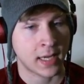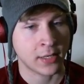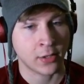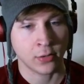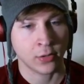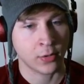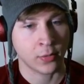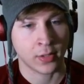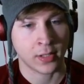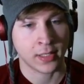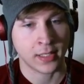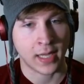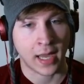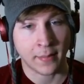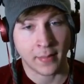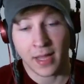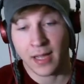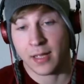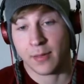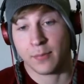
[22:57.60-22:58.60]
don't know what it is. I'm
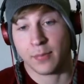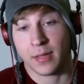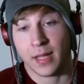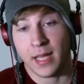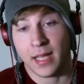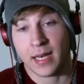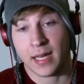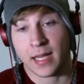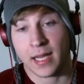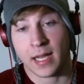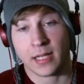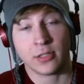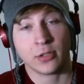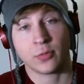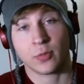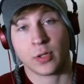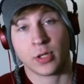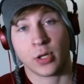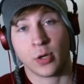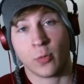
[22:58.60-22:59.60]
not complaining. I just
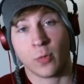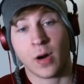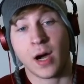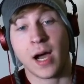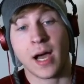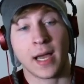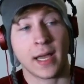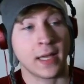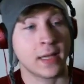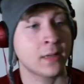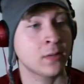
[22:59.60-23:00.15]
want to know why.